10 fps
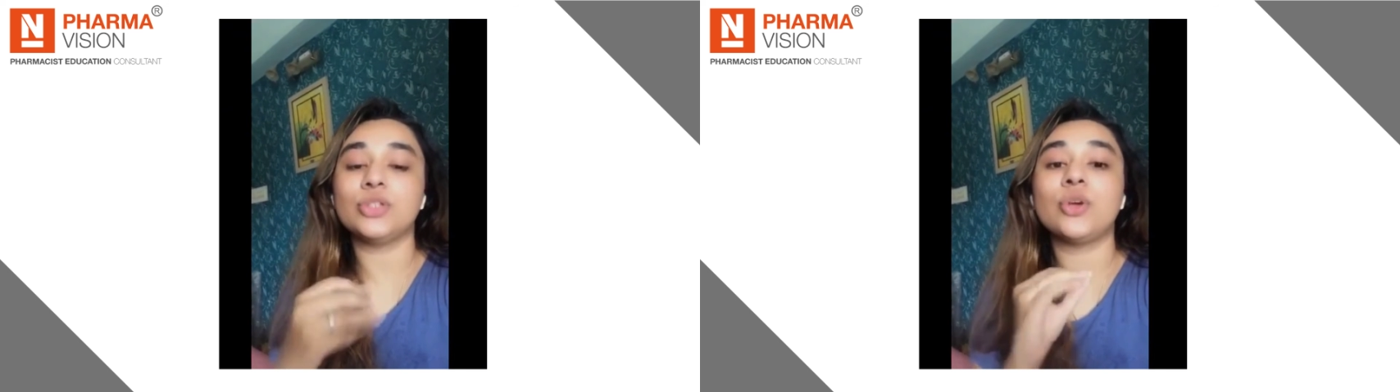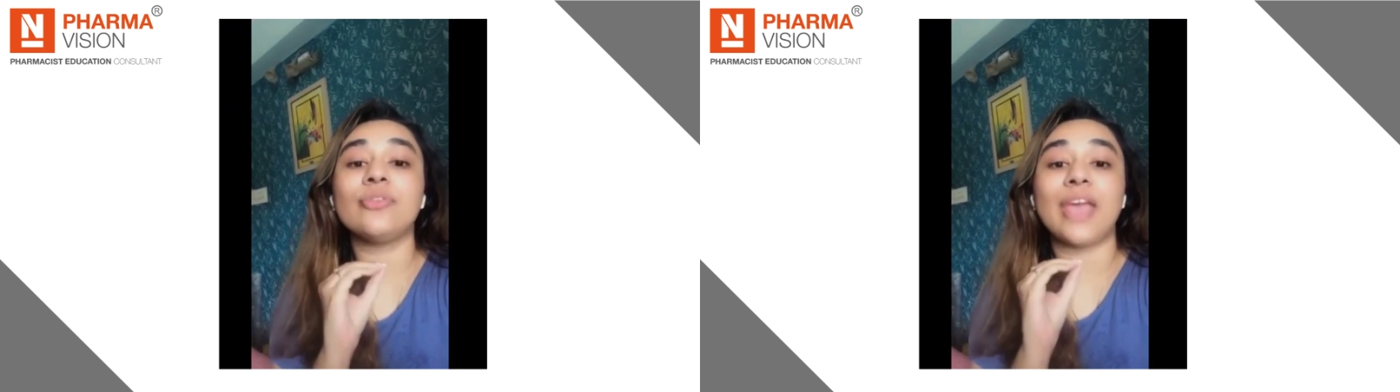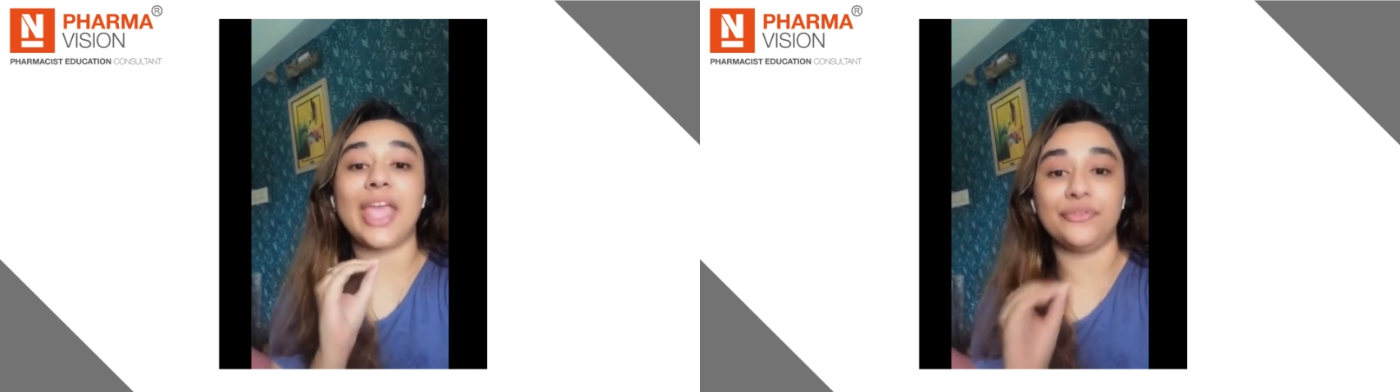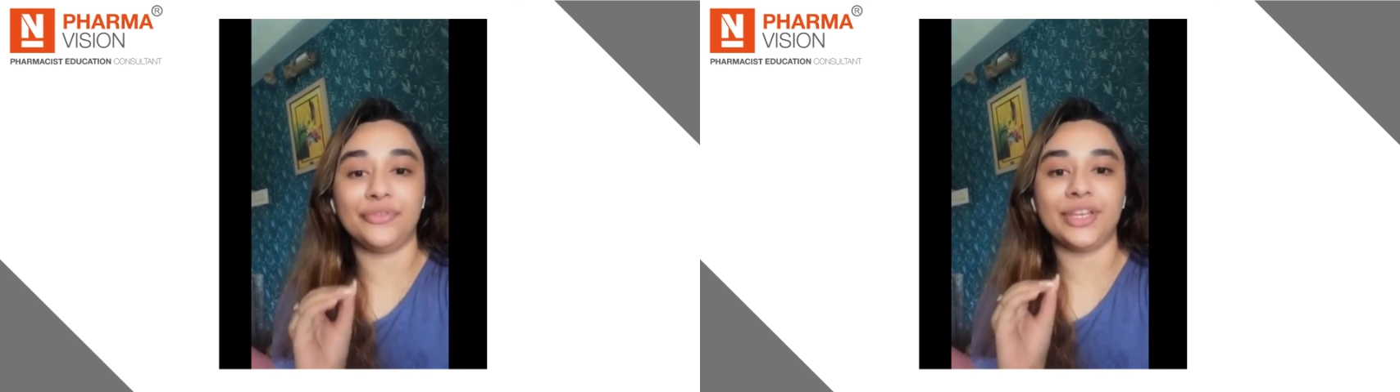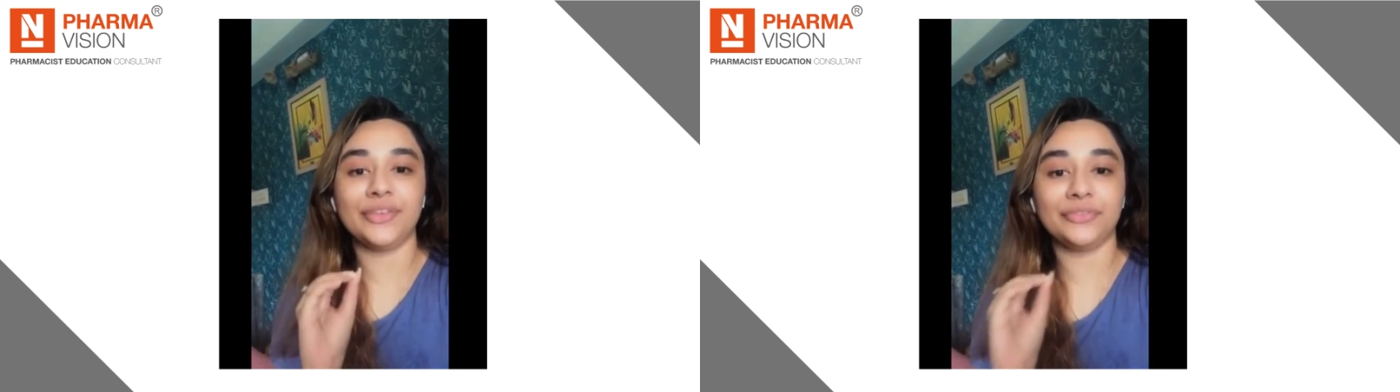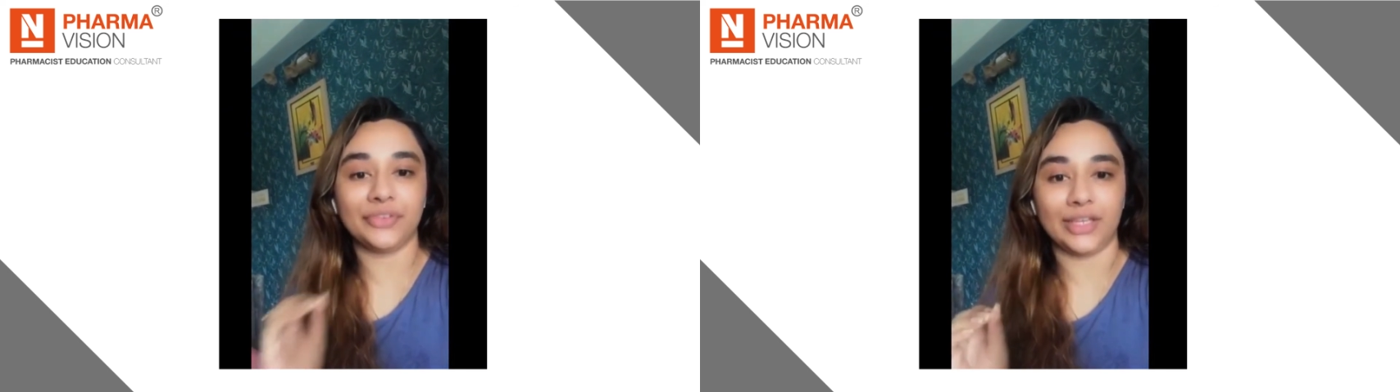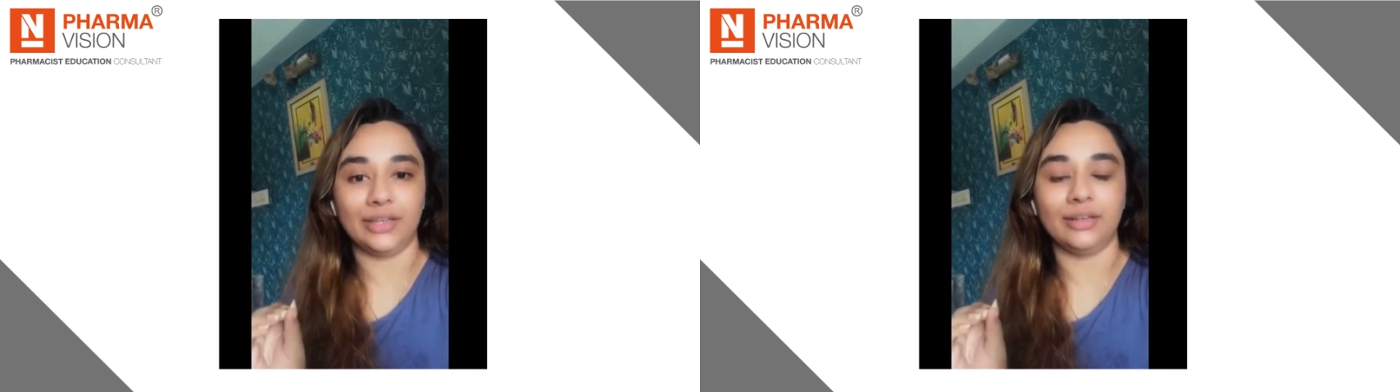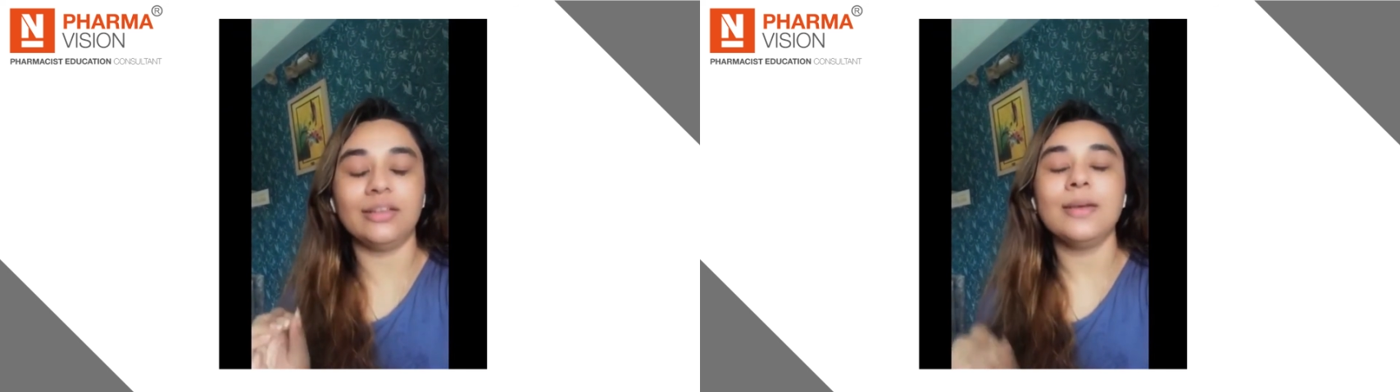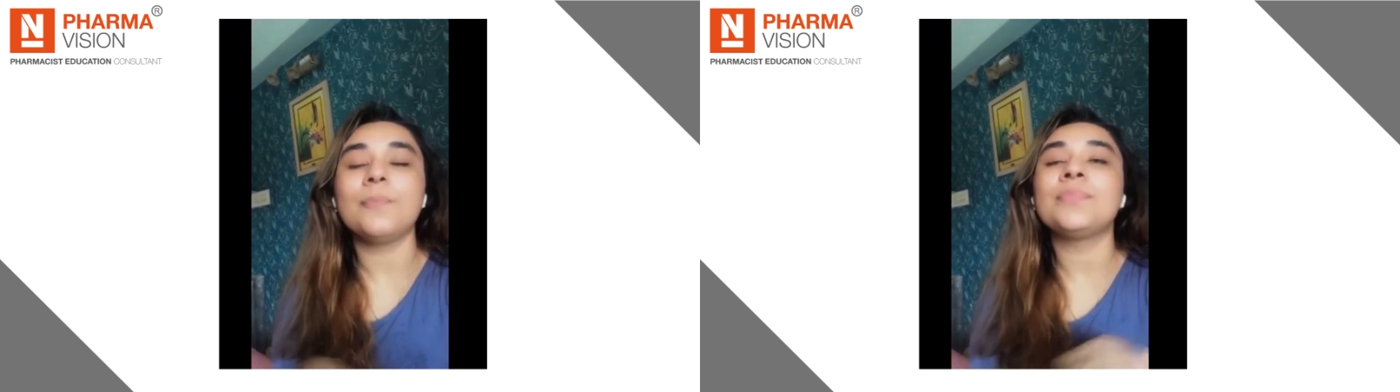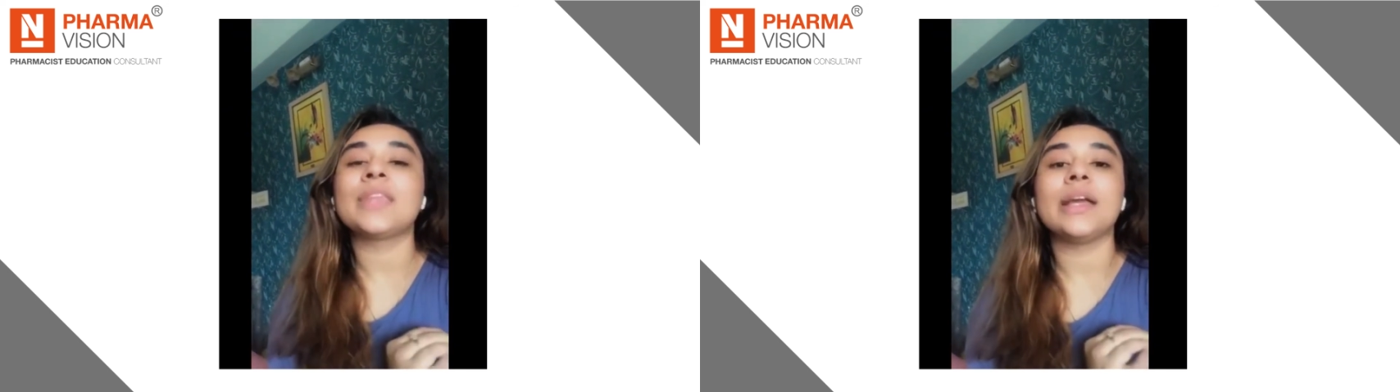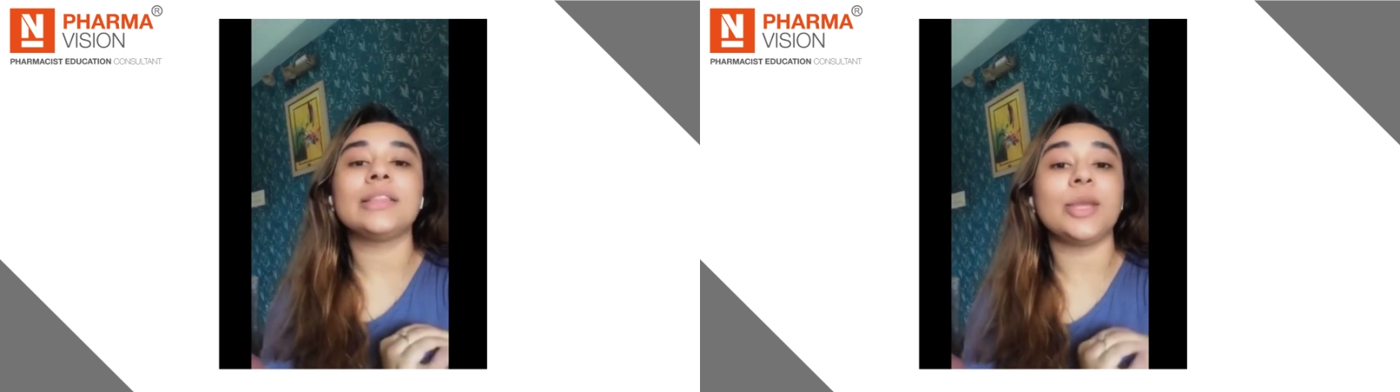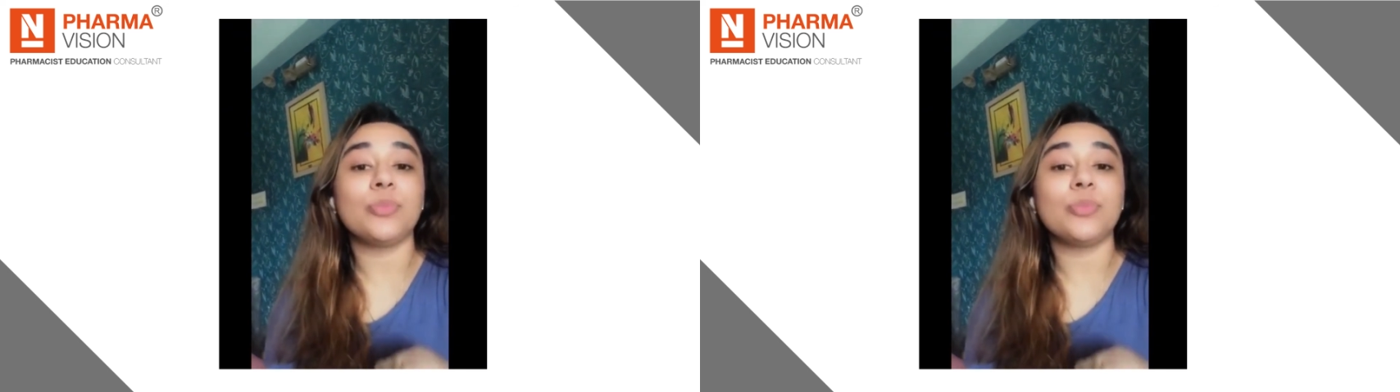of every field. They